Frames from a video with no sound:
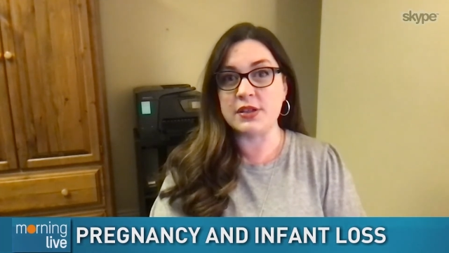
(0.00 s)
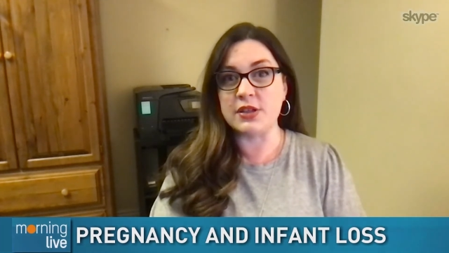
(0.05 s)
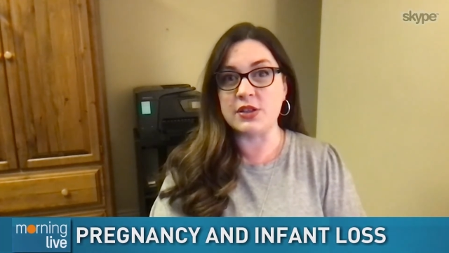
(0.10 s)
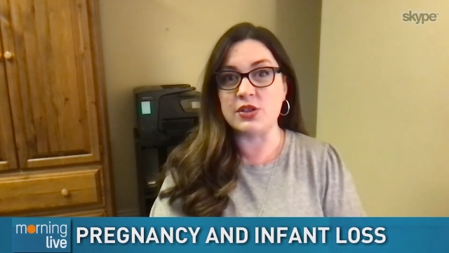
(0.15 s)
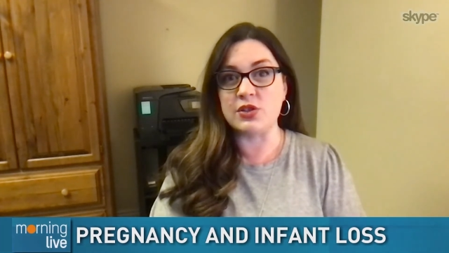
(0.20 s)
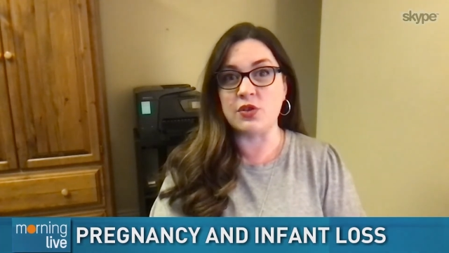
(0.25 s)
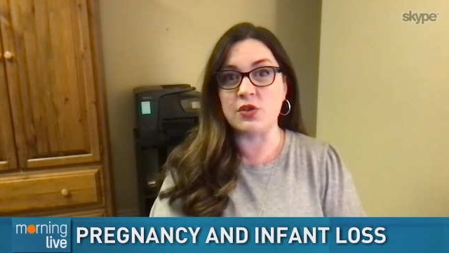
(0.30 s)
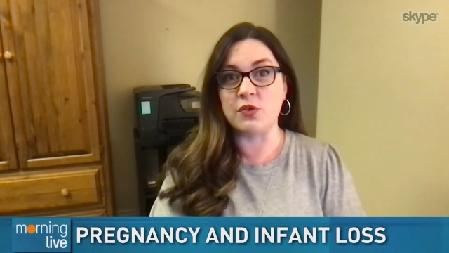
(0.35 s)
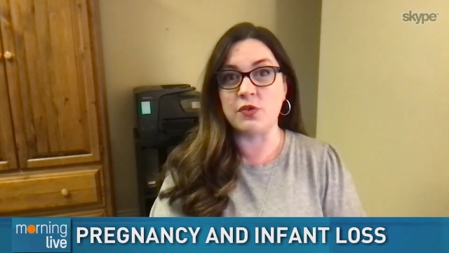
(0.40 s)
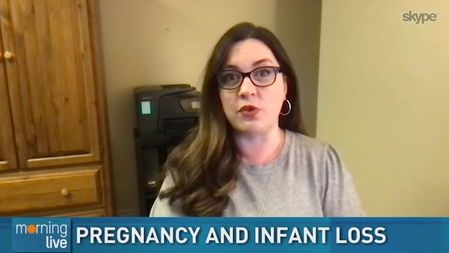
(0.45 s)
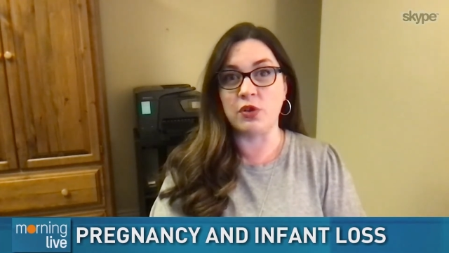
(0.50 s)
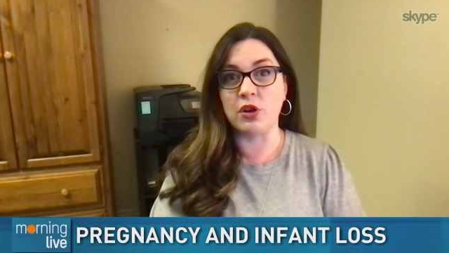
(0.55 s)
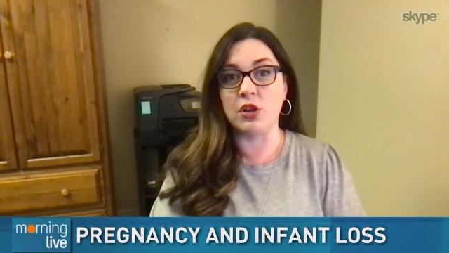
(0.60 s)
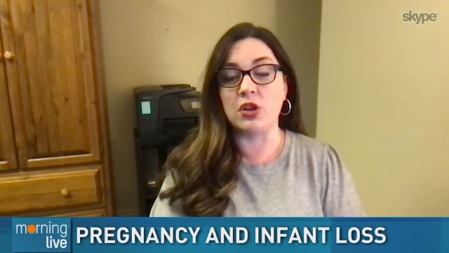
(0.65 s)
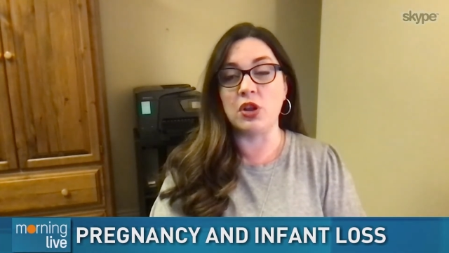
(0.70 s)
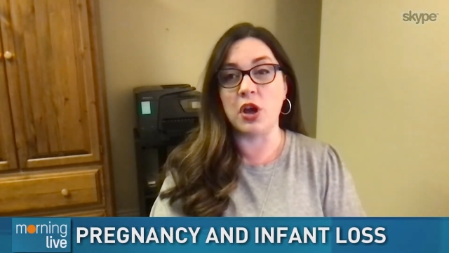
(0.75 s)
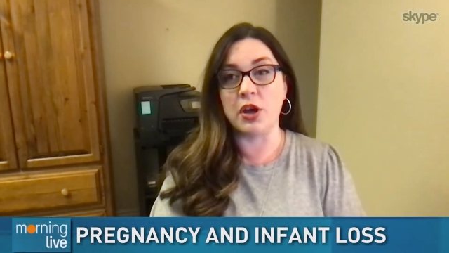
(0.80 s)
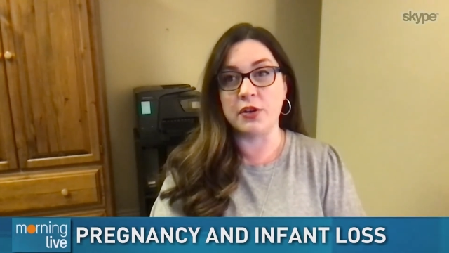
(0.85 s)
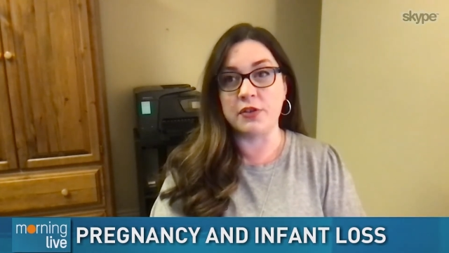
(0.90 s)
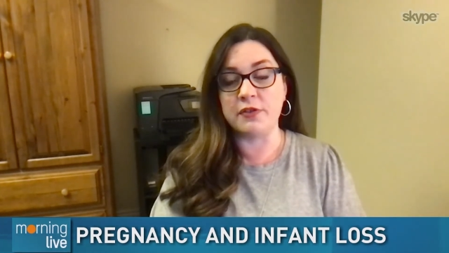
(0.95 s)
And so for a
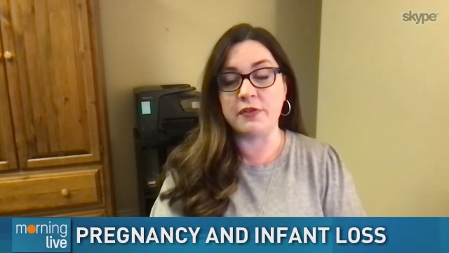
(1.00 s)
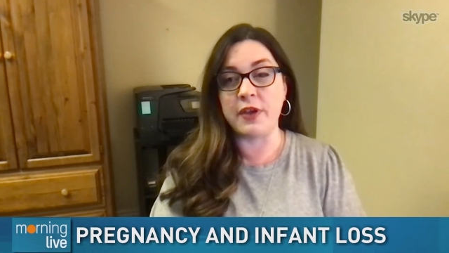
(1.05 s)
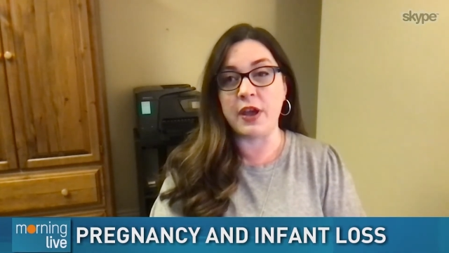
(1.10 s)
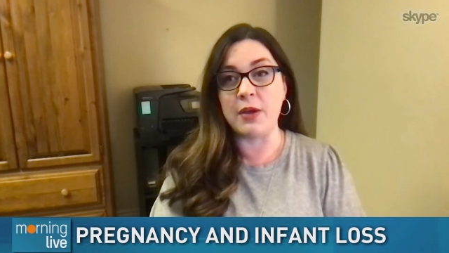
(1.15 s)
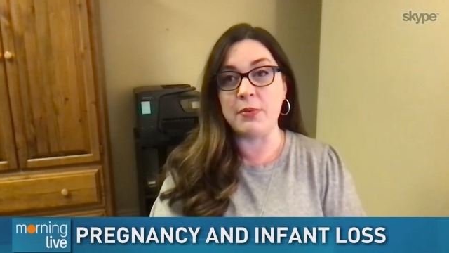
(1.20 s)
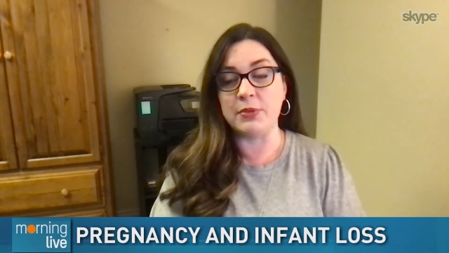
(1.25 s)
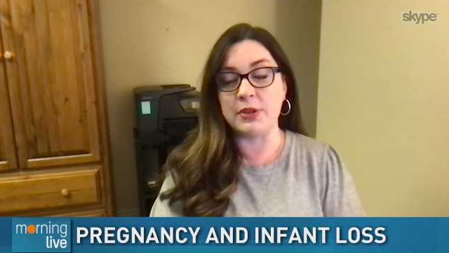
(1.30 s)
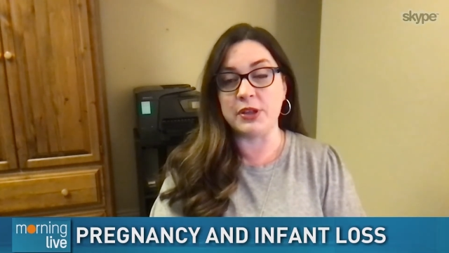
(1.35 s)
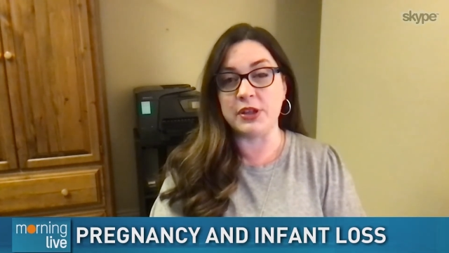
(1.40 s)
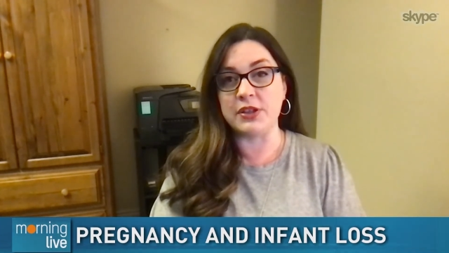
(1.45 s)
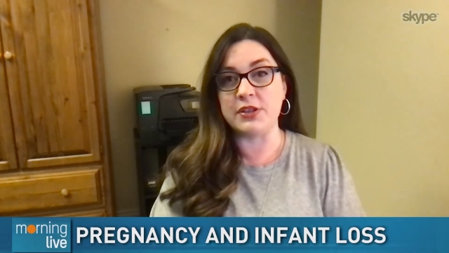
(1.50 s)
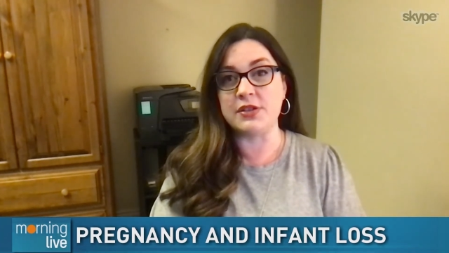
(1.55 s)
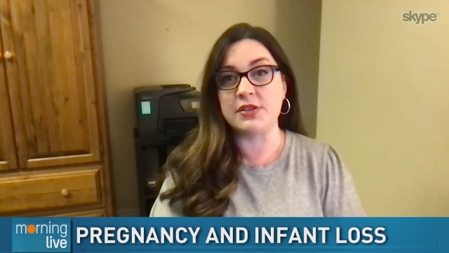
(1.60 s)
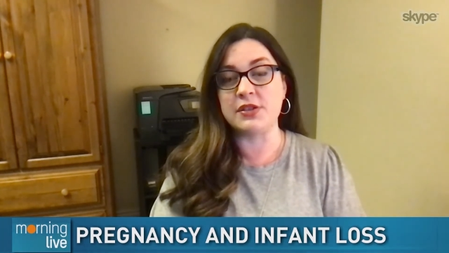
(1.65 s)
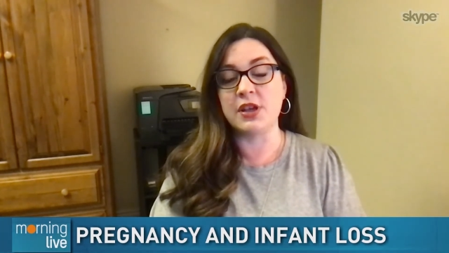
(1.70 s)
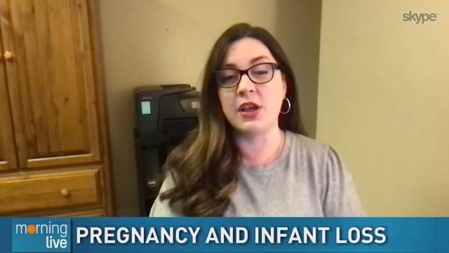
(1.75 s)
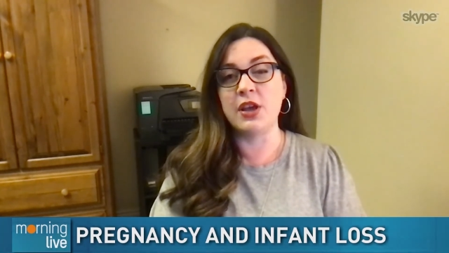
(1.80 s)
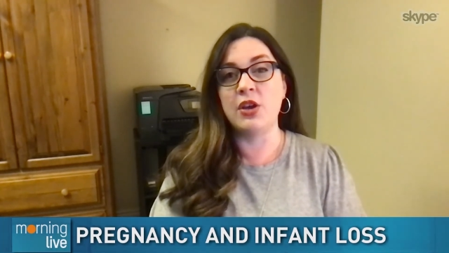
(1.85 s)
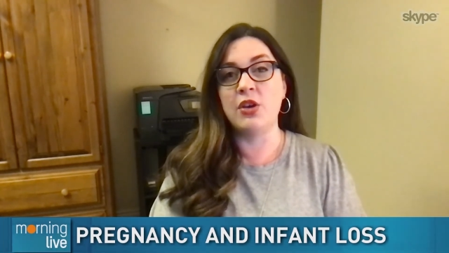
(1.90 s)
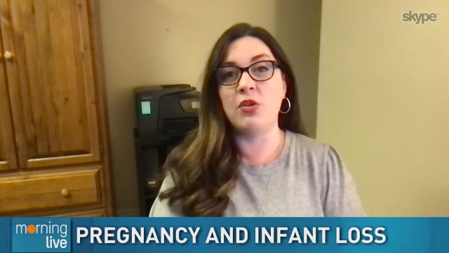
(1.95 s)
lot of families,